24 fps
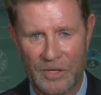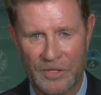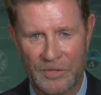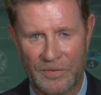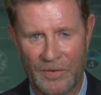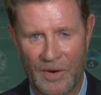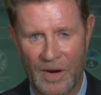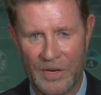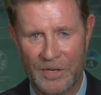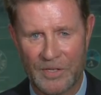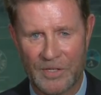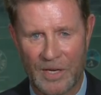his
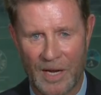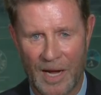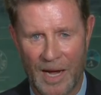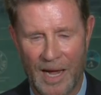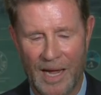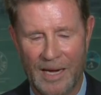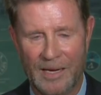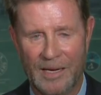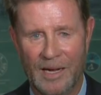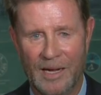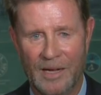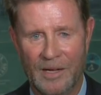front
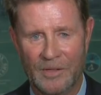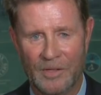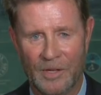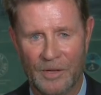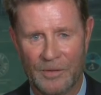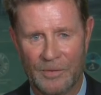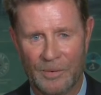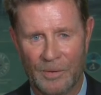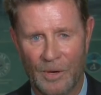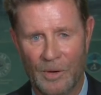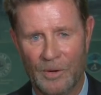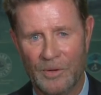side to
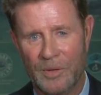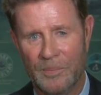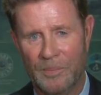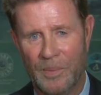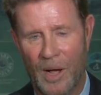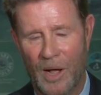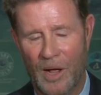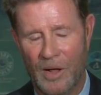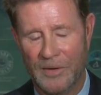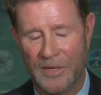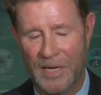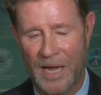throw the
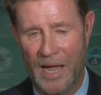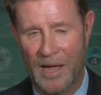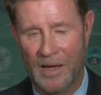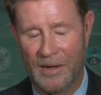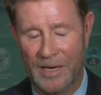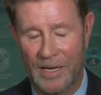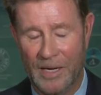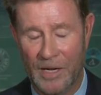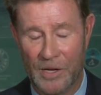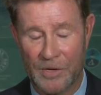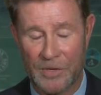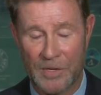ball
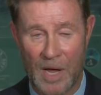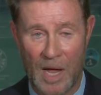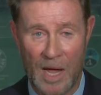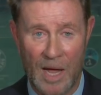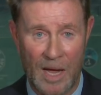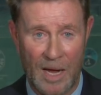downhills.